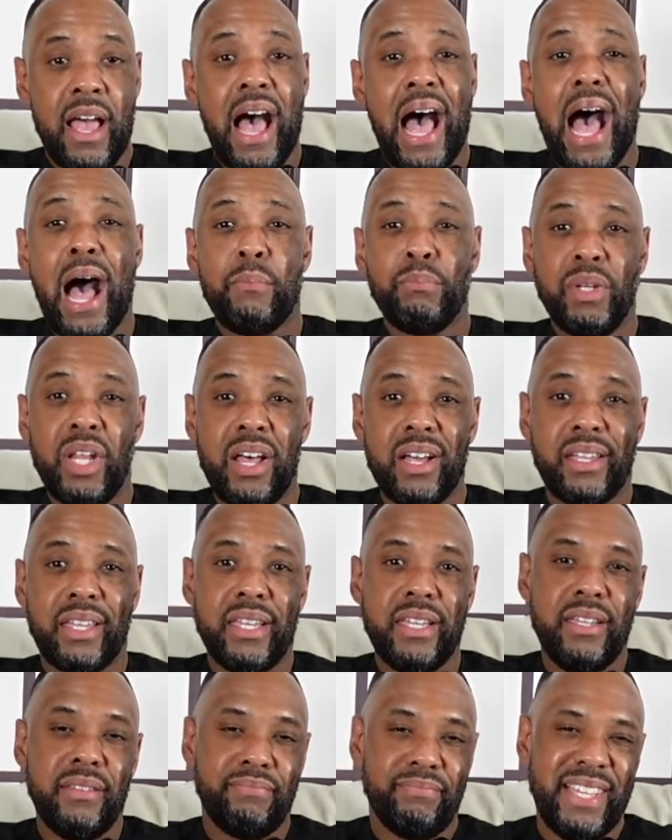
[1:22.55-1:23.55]
I'm
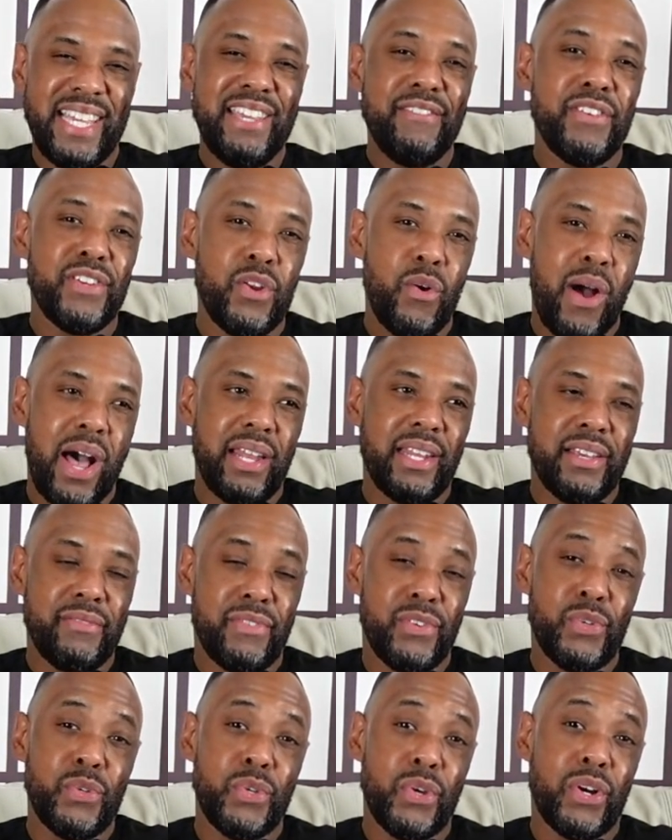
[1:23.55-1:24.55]
lucky, even though I live
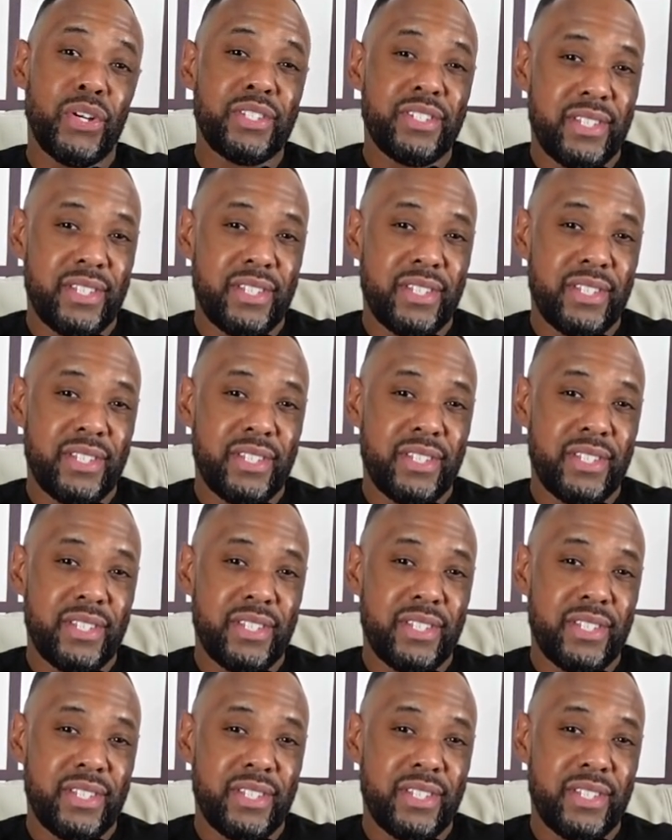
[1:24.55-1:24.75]
in New York